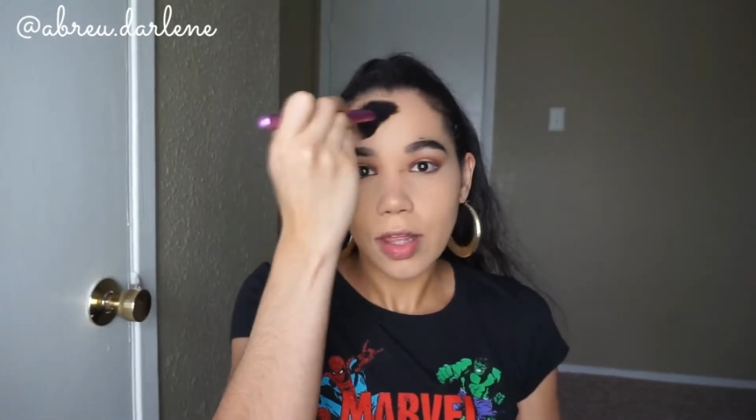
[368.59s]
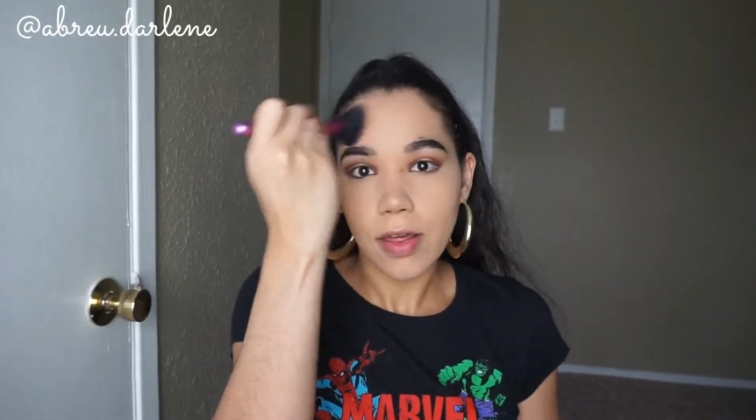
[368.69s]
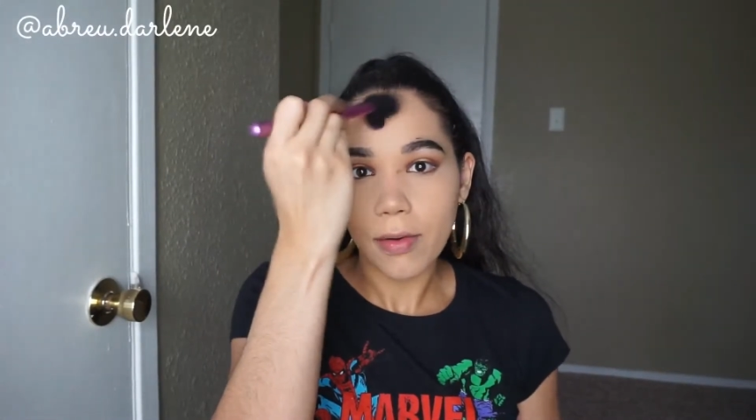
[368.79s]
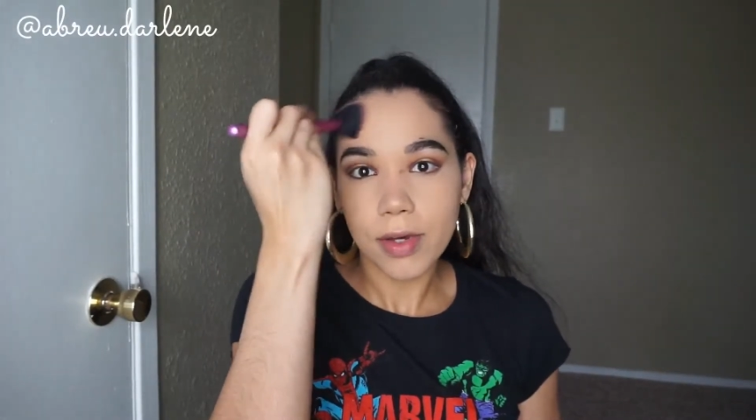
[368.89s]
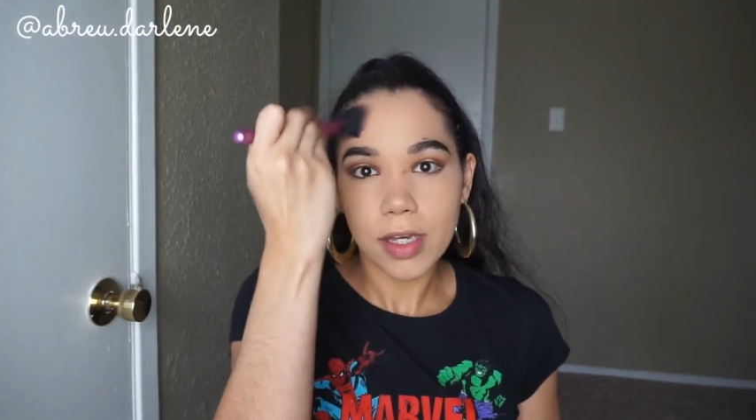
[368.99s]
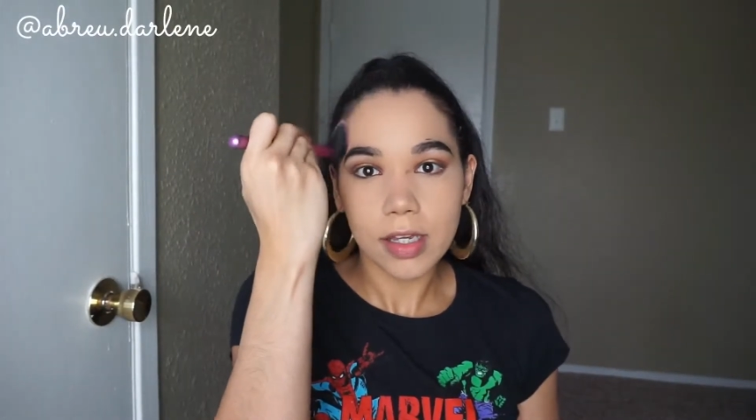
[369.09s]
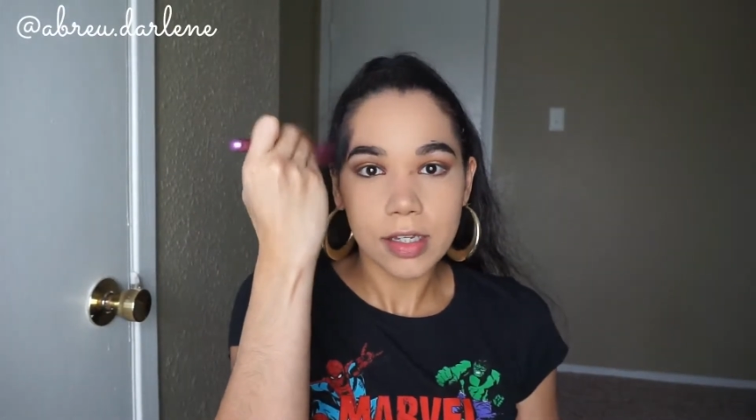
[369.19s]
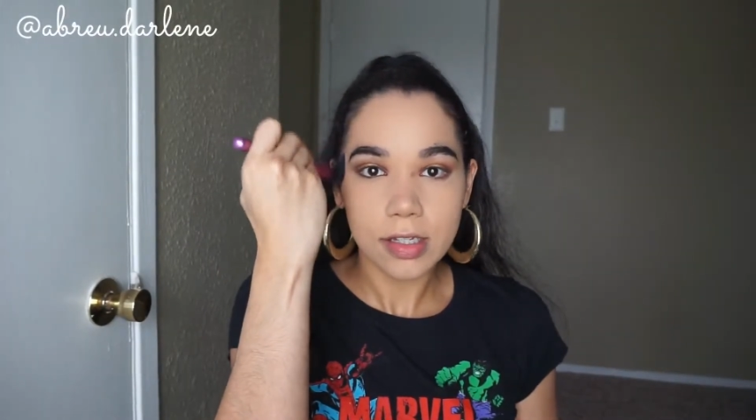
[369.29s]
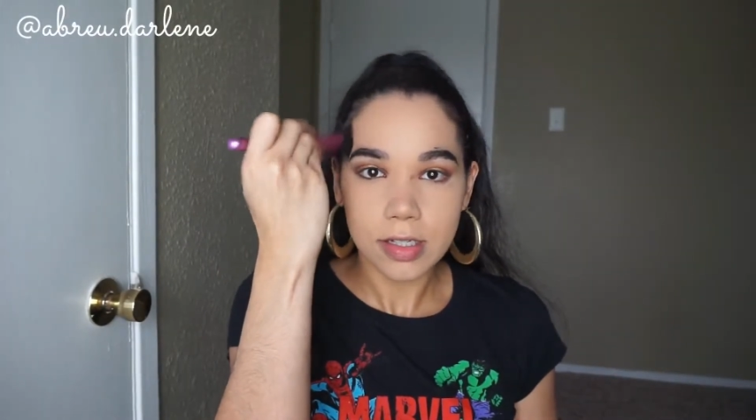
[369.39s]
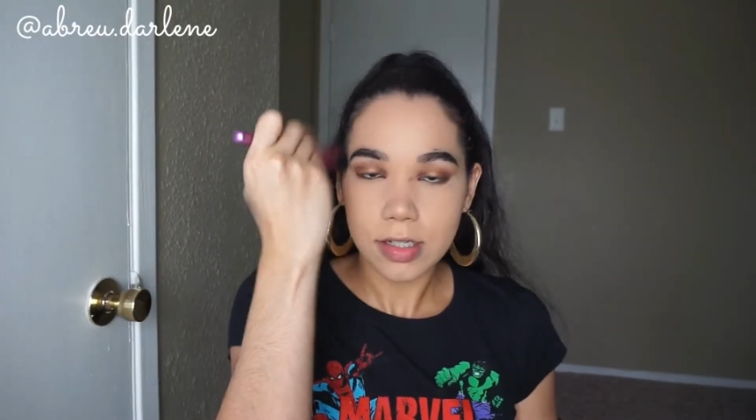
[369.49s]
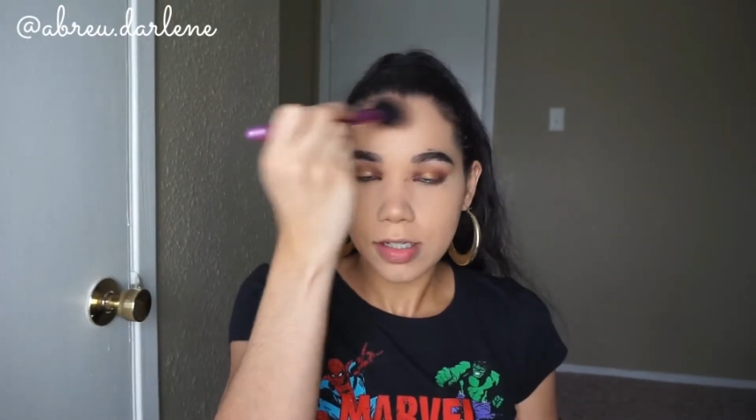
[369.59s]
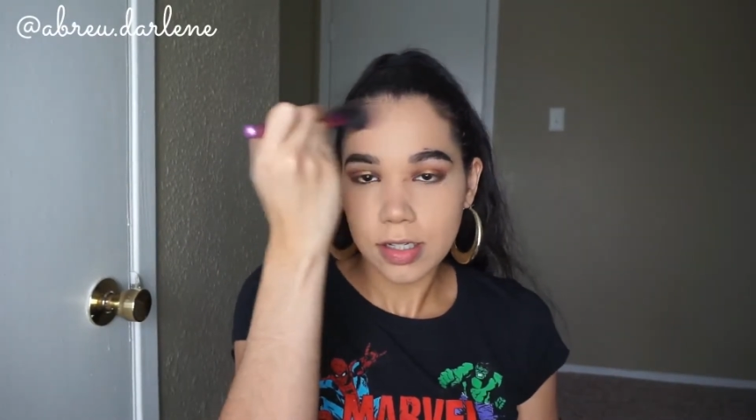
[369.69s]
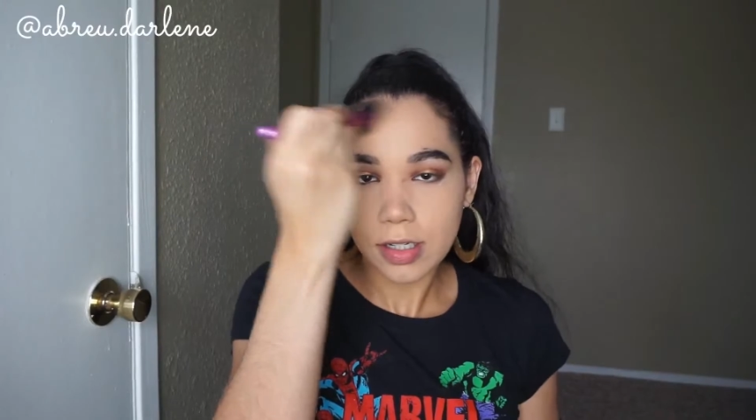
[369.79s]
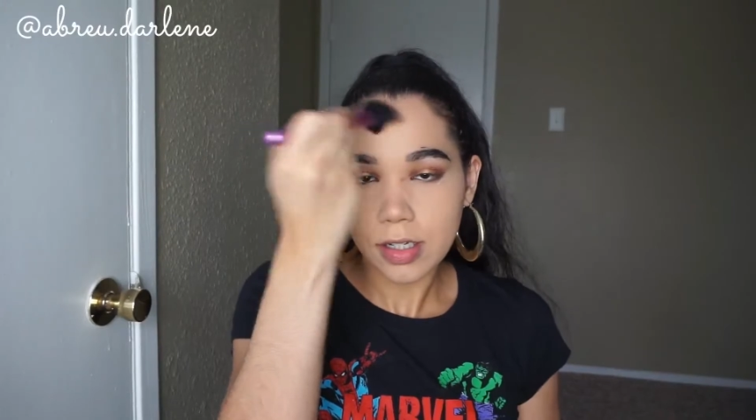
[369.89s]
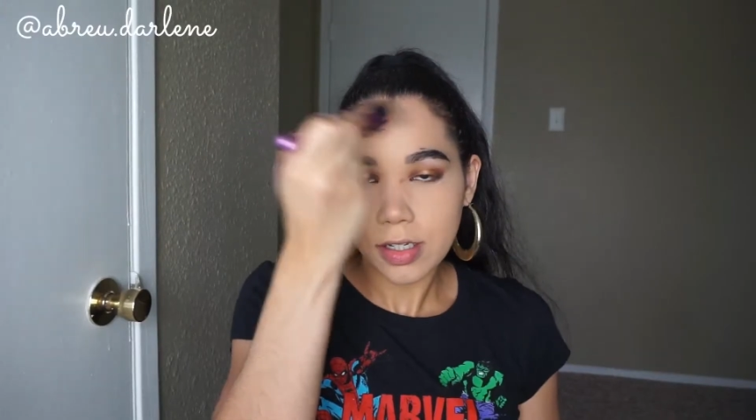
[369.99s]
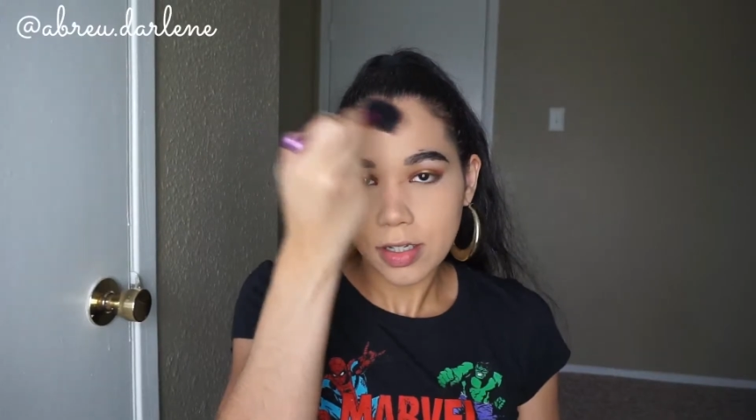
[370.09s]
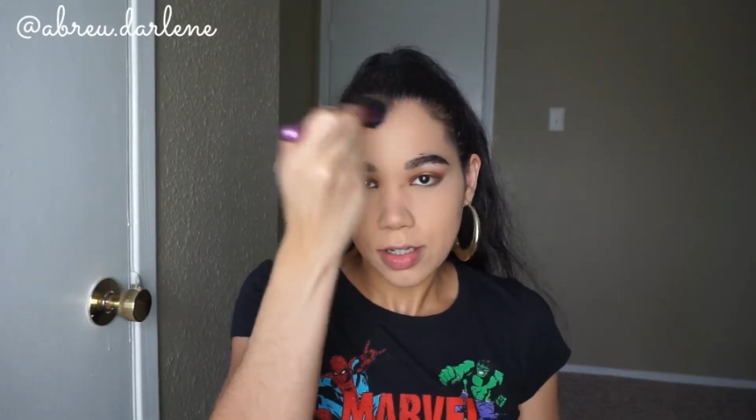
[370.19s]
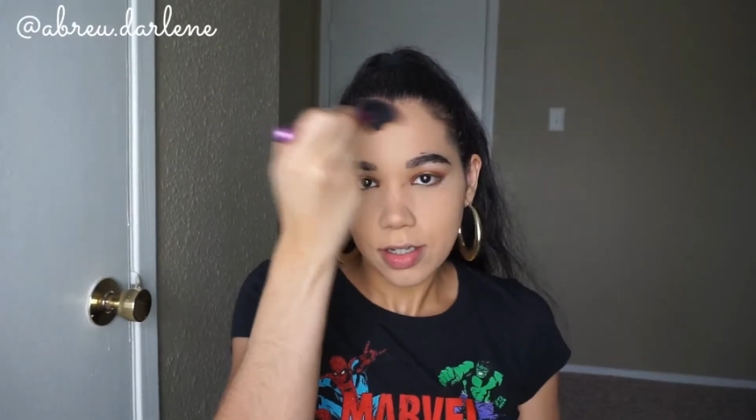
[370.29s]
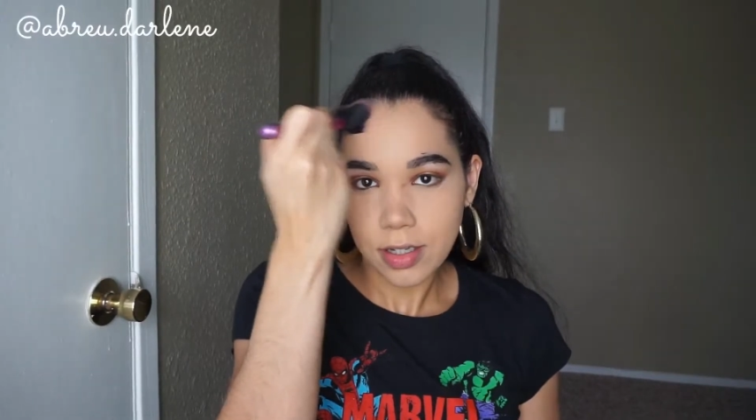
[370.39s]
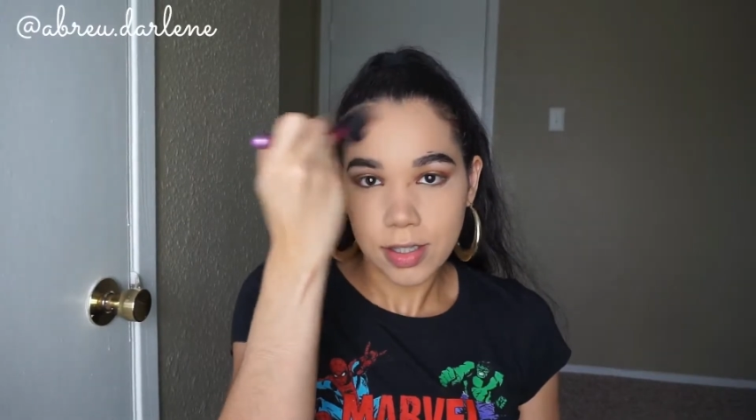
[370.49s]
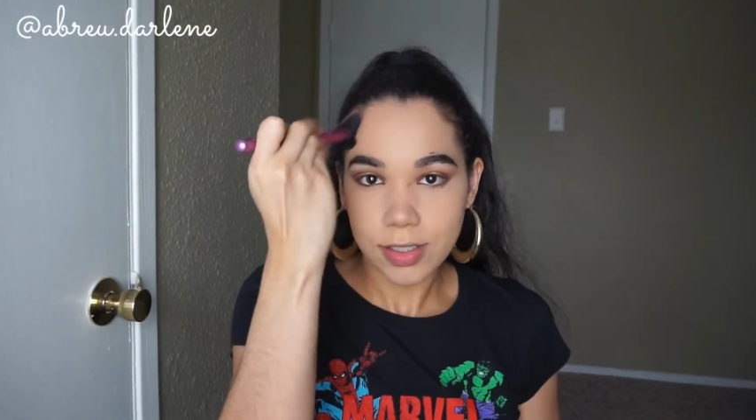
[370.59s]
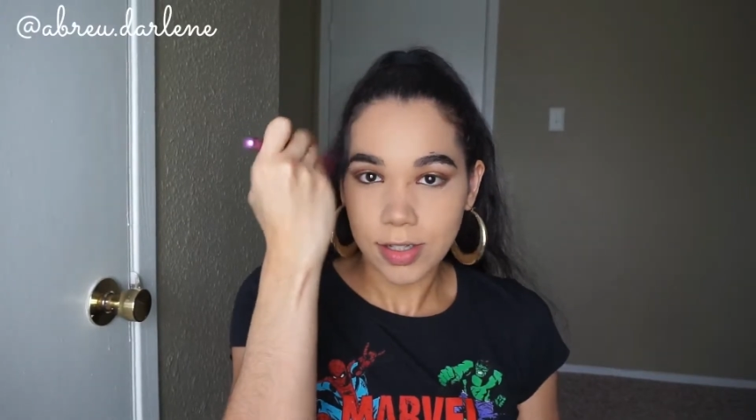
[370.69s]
That way it looks